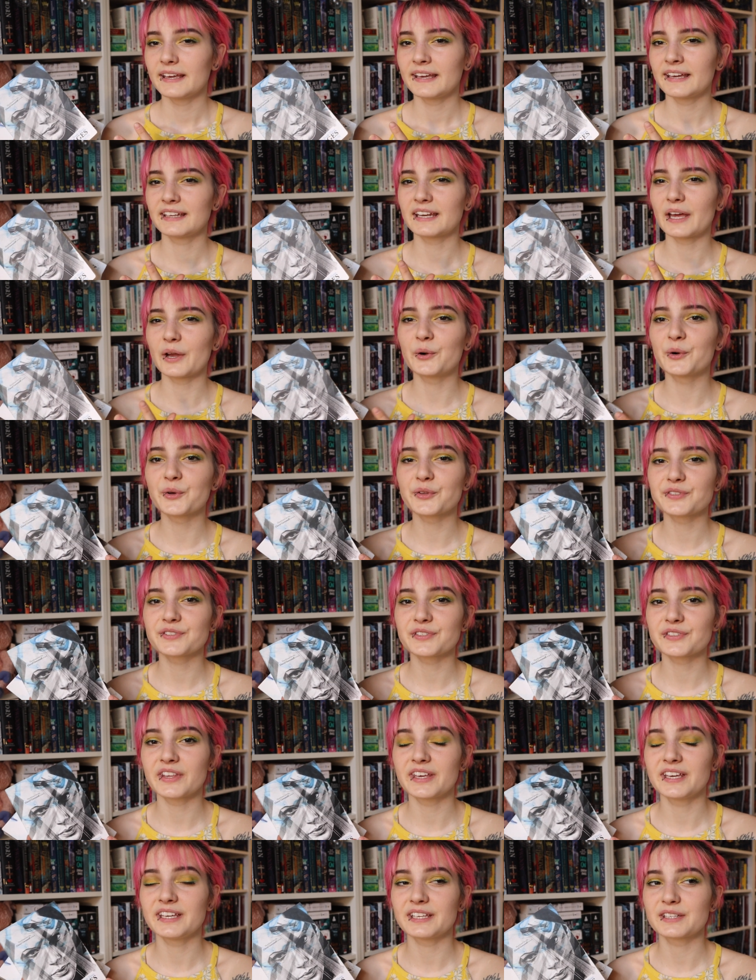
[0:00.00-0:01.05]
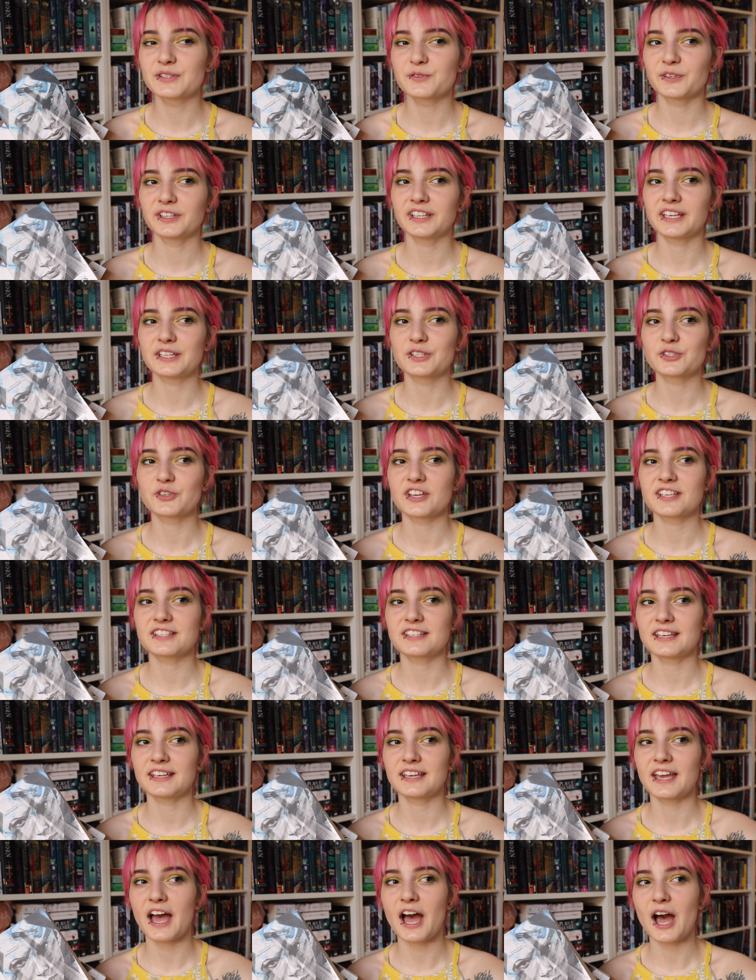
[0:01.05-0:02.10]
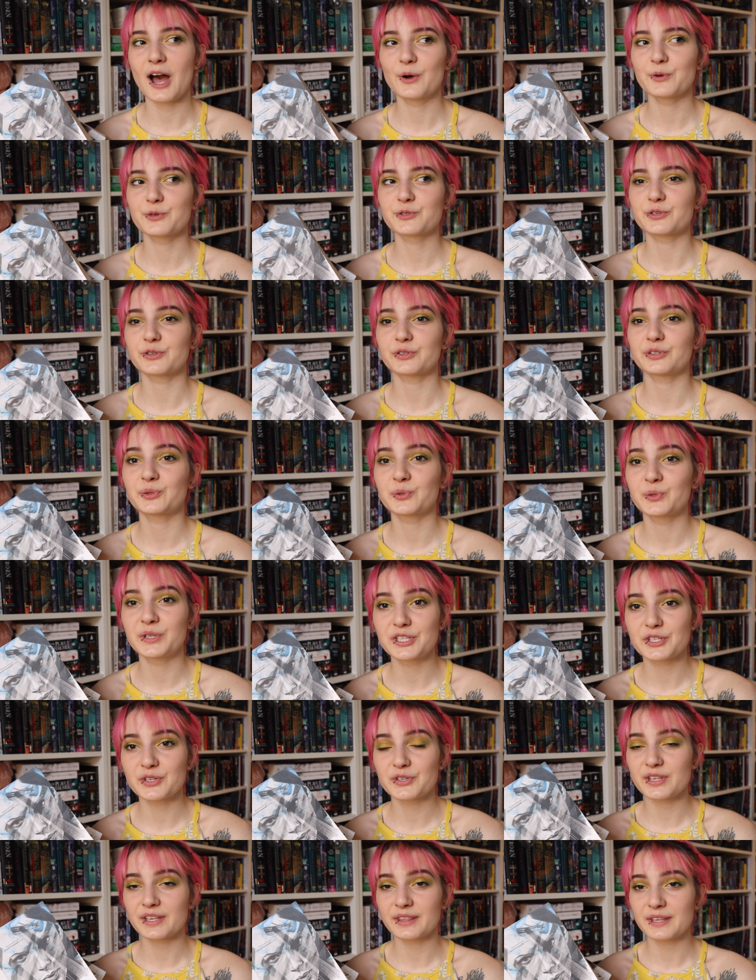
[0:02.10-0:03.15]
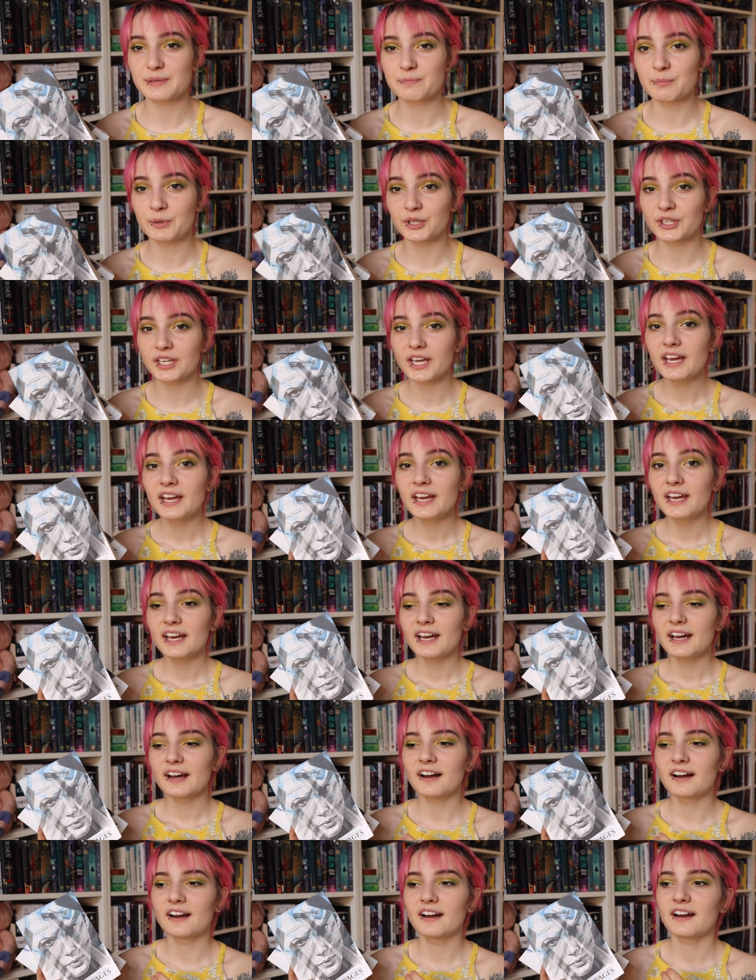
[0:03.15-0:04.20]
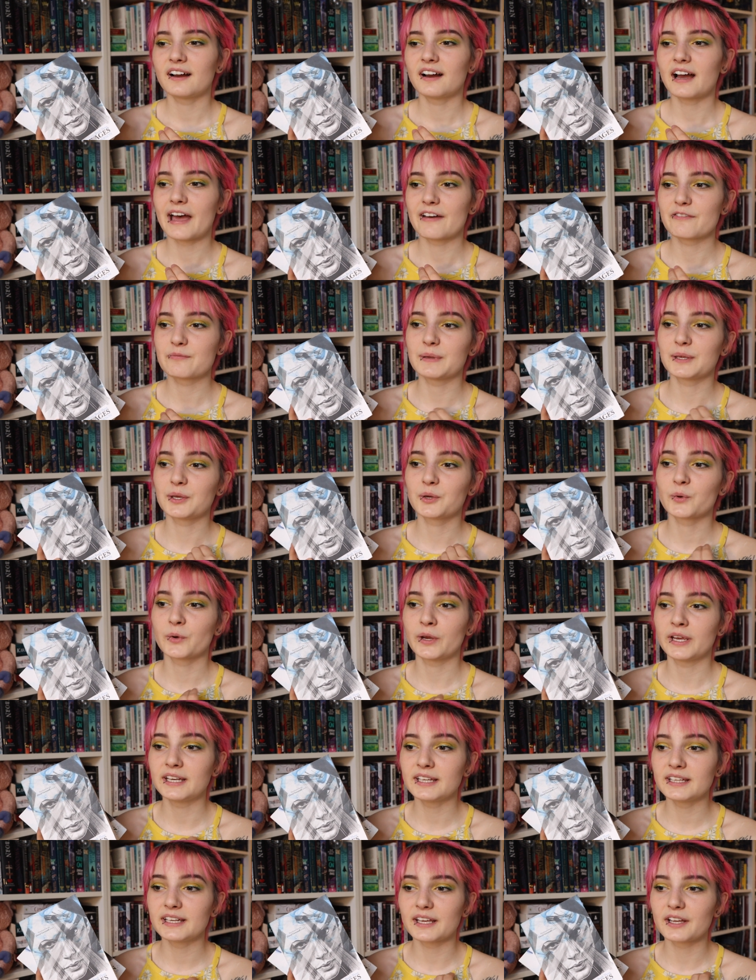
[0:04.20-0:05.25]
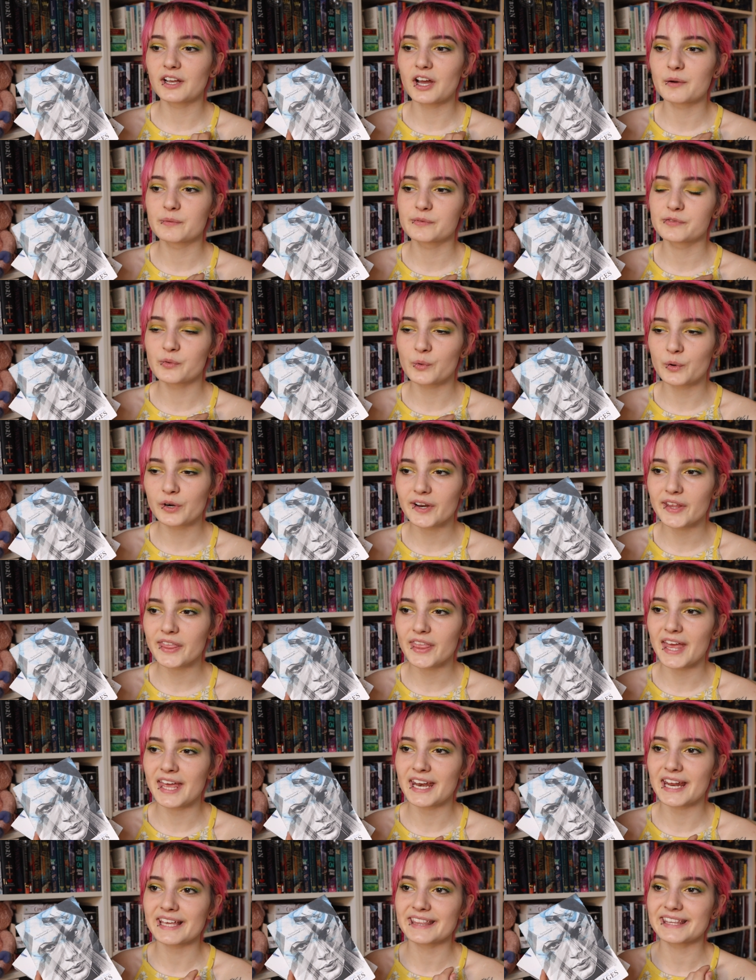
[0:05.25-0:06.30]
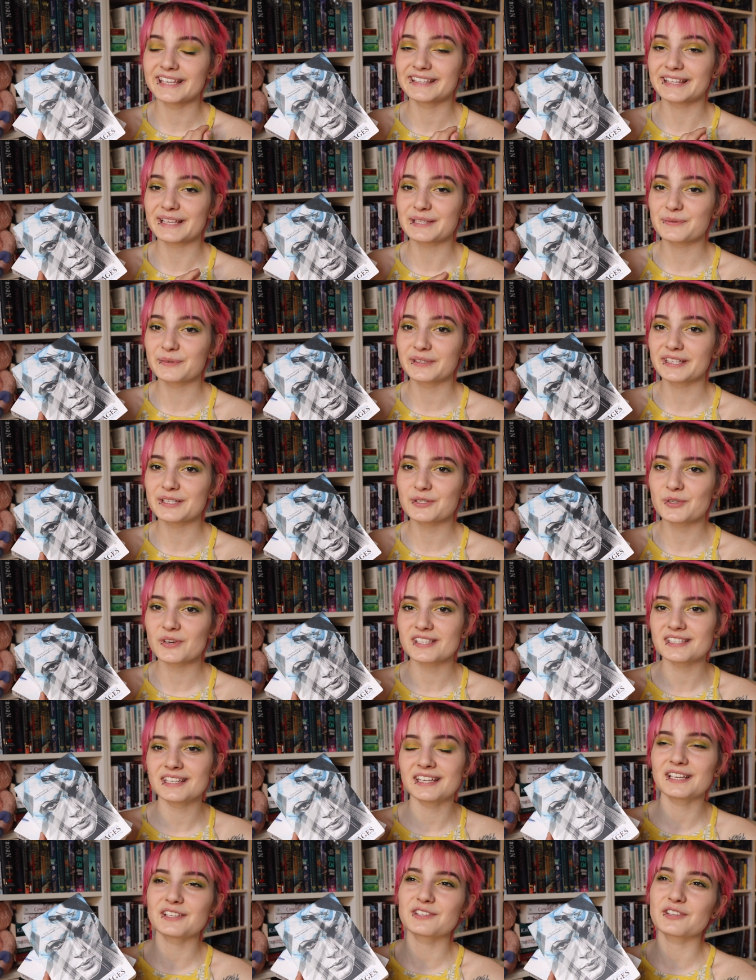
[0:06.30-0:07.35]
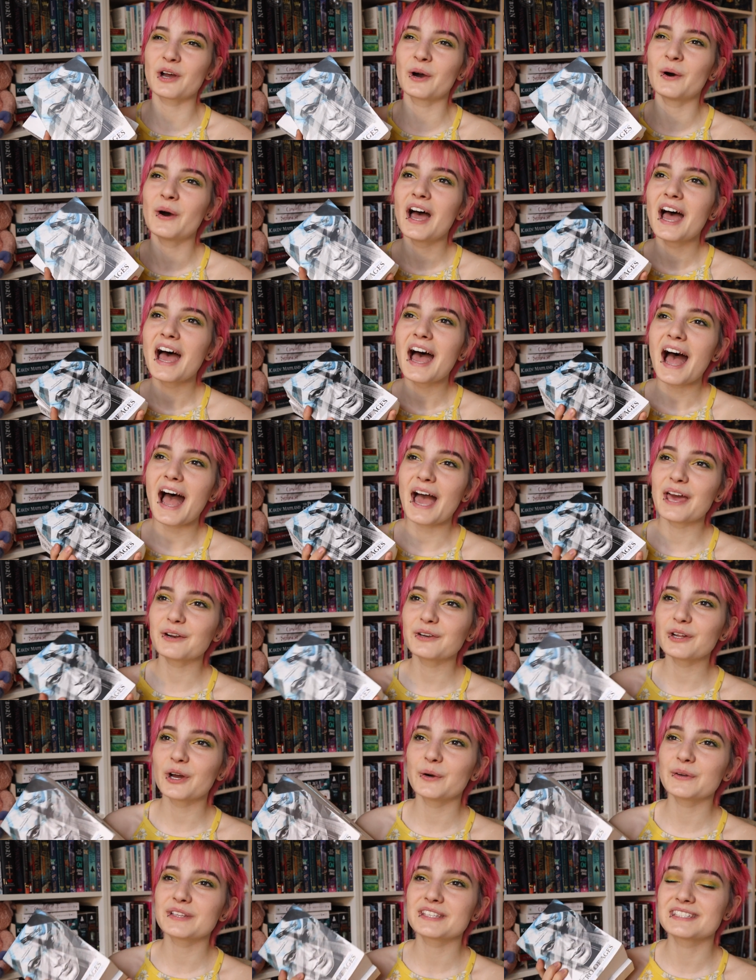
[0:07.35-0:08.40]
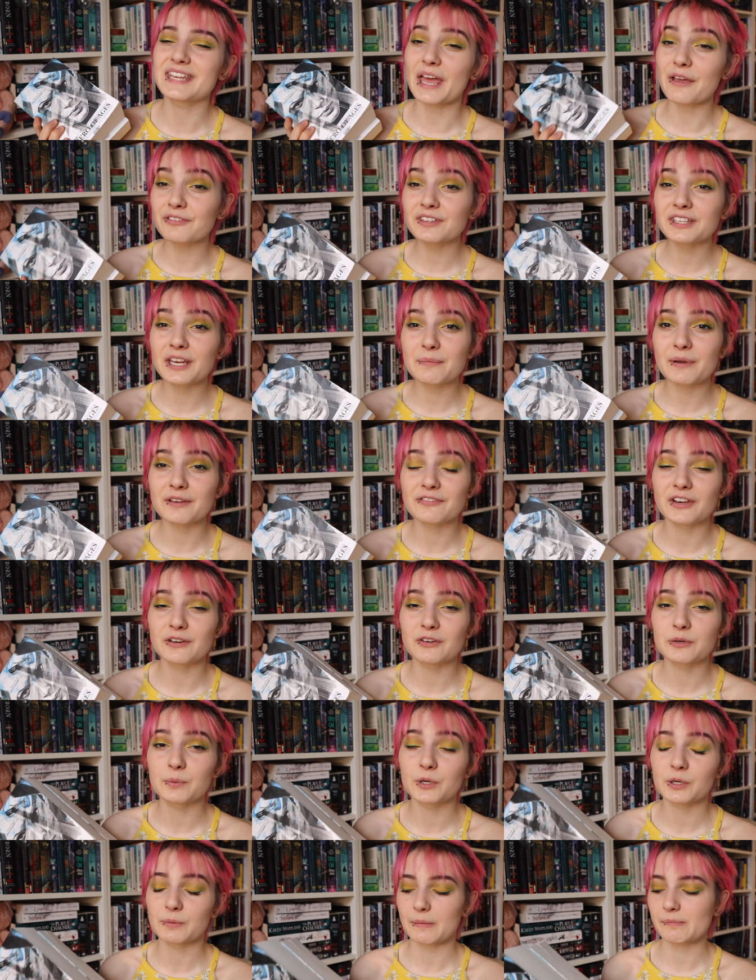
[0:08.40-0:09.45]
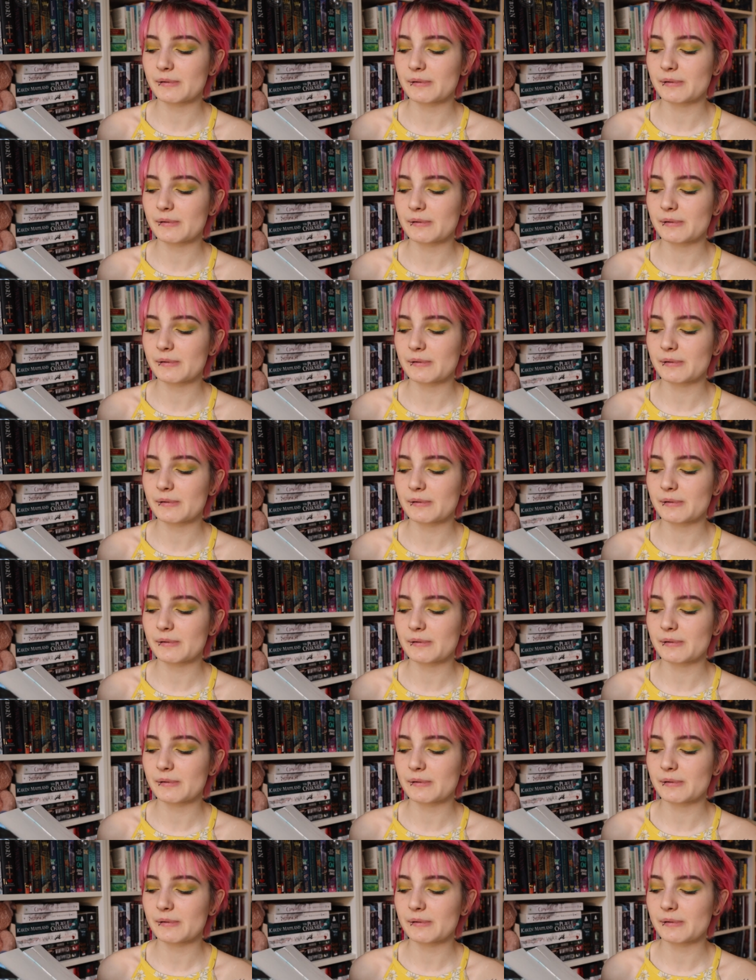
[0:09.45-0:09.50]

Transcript: and I also think it's really interesting how certain creatures in this book uh, have been created and come forth and I think that's really interesting so I don't know it's definitely not my favorite book